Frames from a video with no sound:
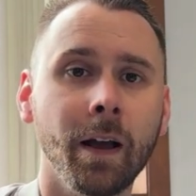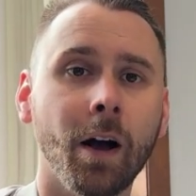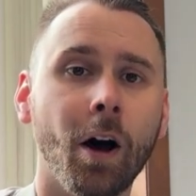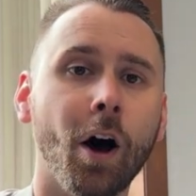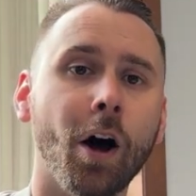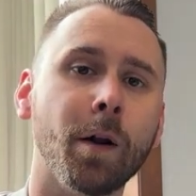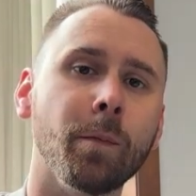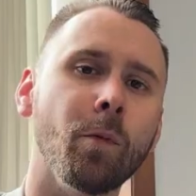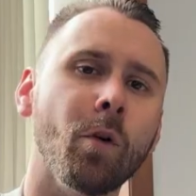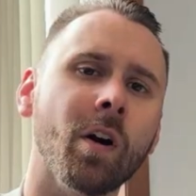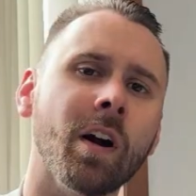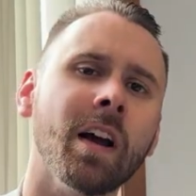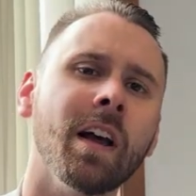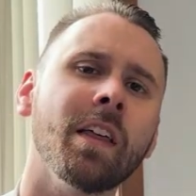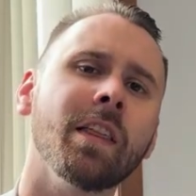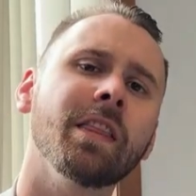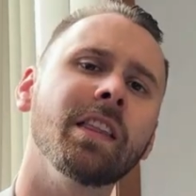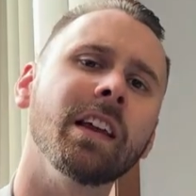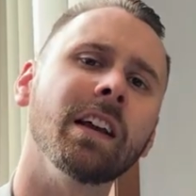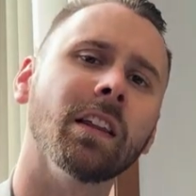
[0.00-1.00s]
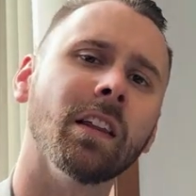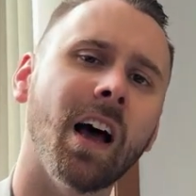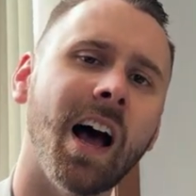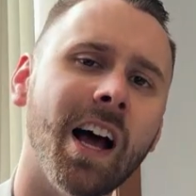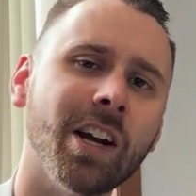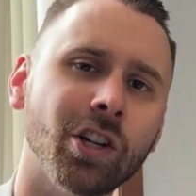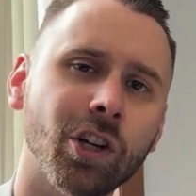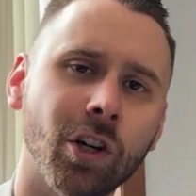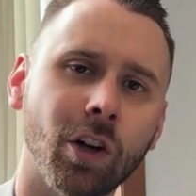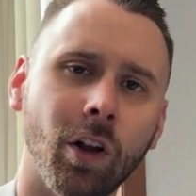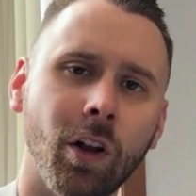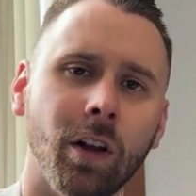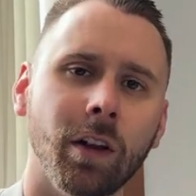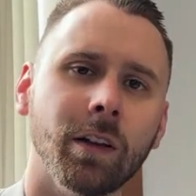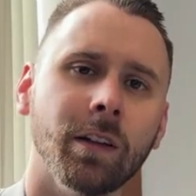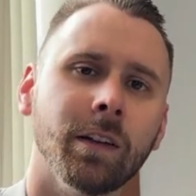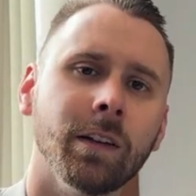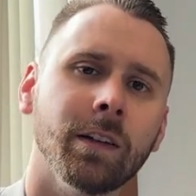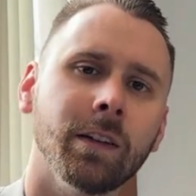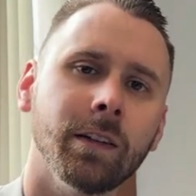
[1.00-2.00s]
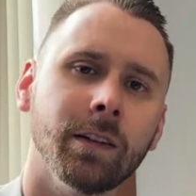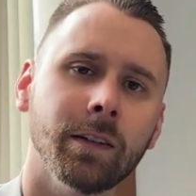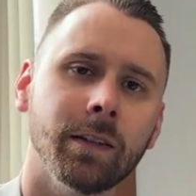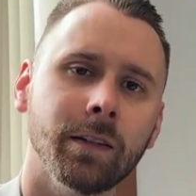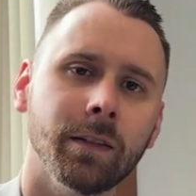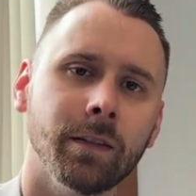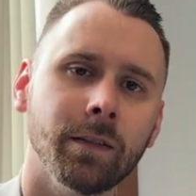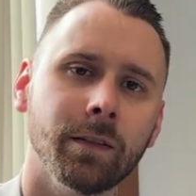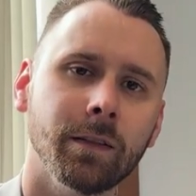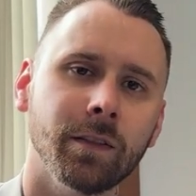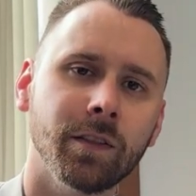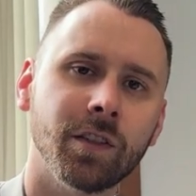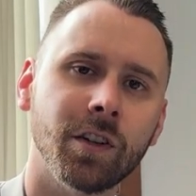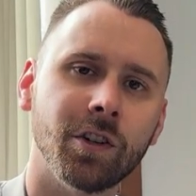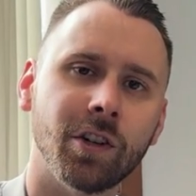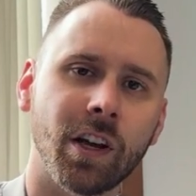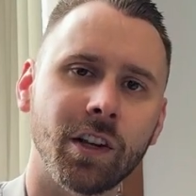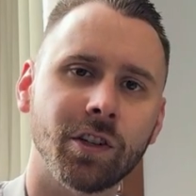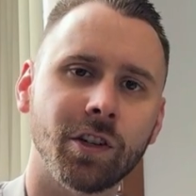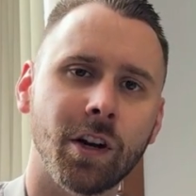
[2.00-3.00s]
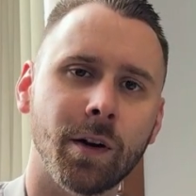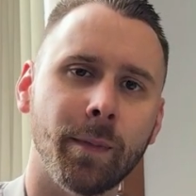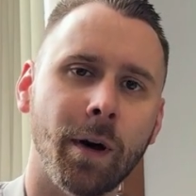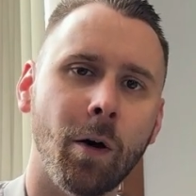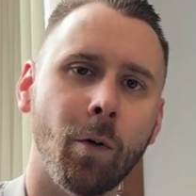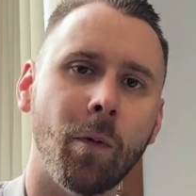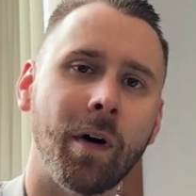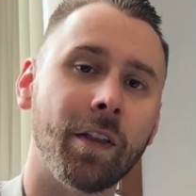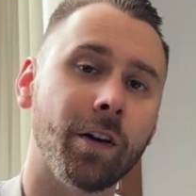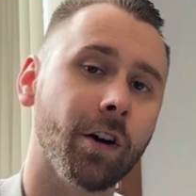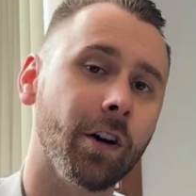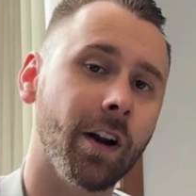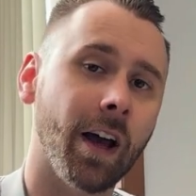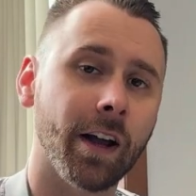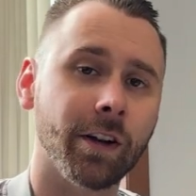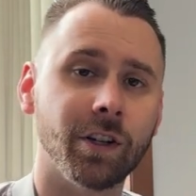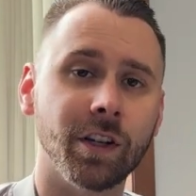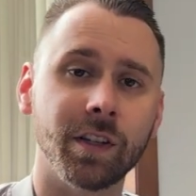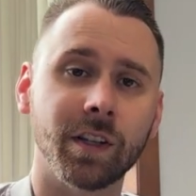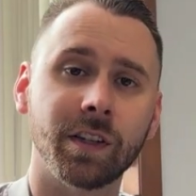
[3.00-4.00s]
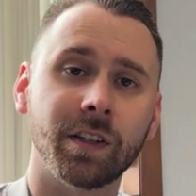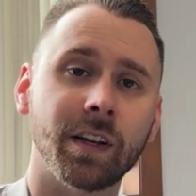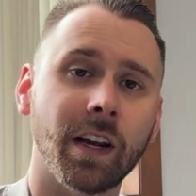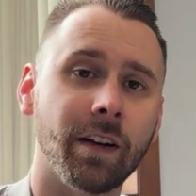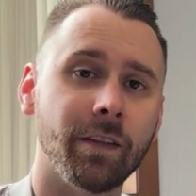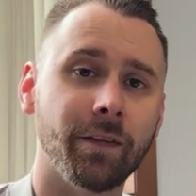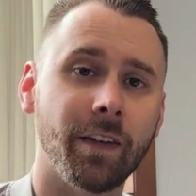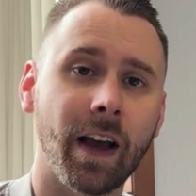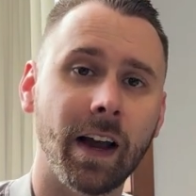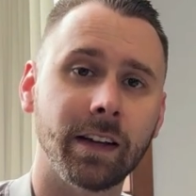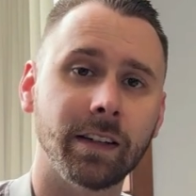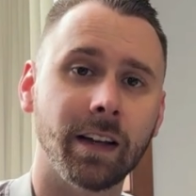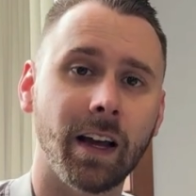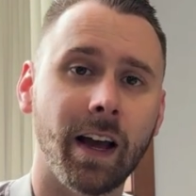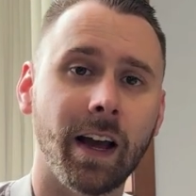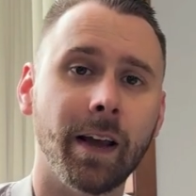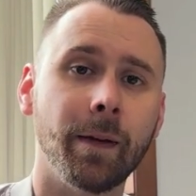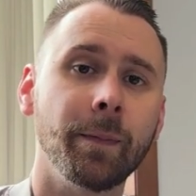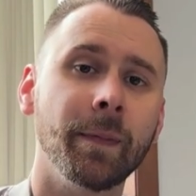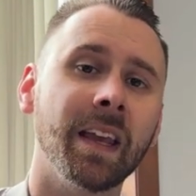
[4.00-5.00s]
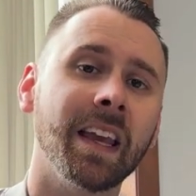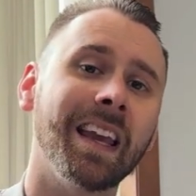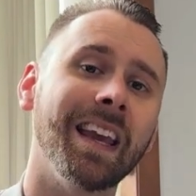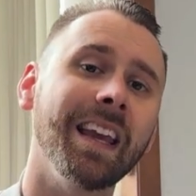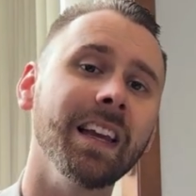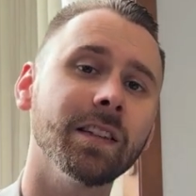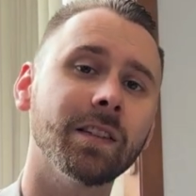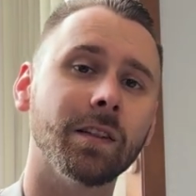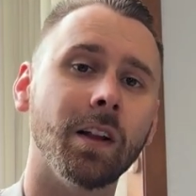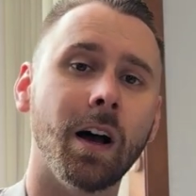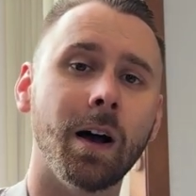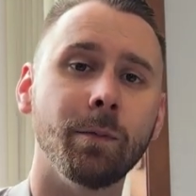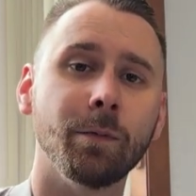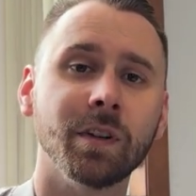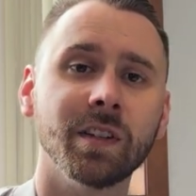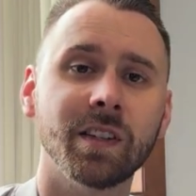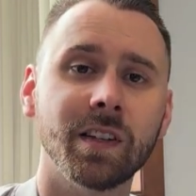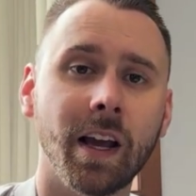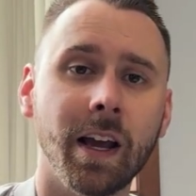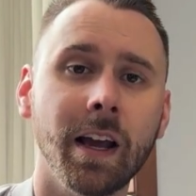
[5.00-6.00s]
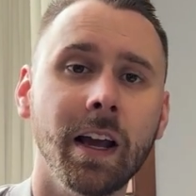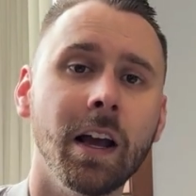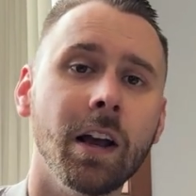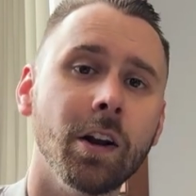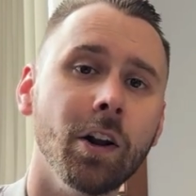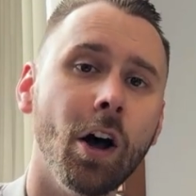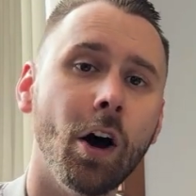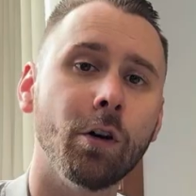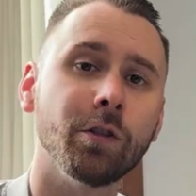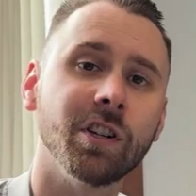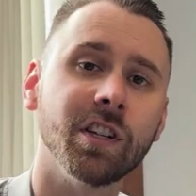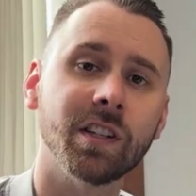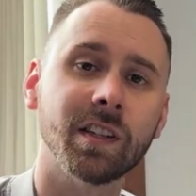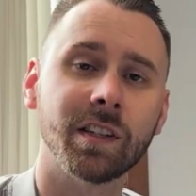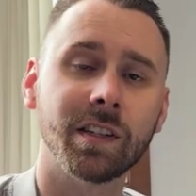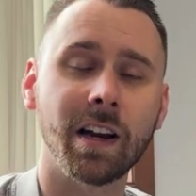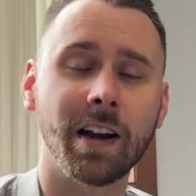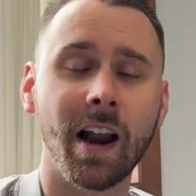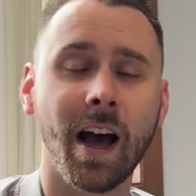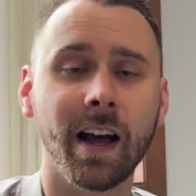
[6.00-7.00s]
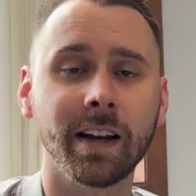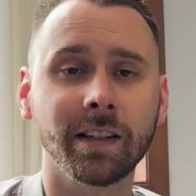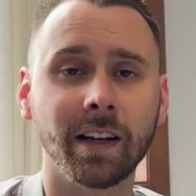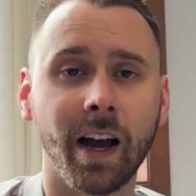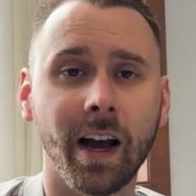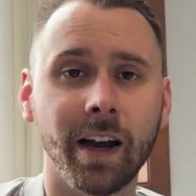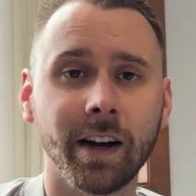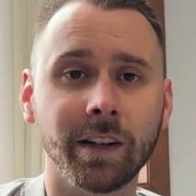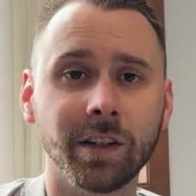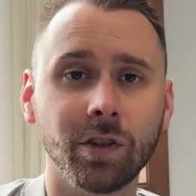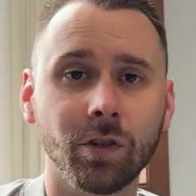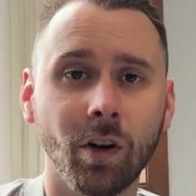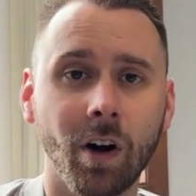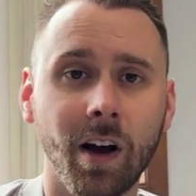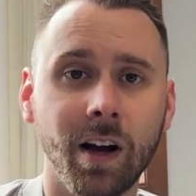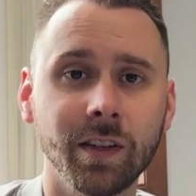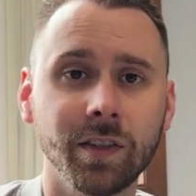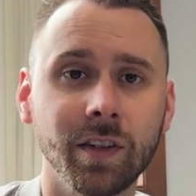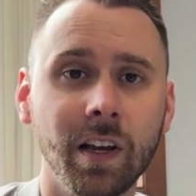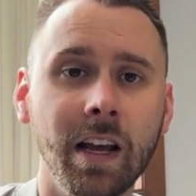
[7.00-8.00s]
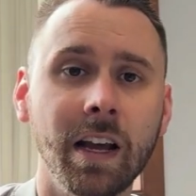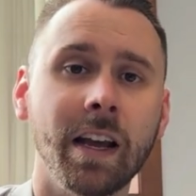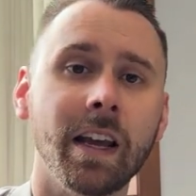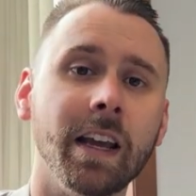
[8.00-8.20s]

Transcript: On a more theological suggestion about whether or not Jesus did in fact die, Islam would say, no, Jesus did not die on his cross.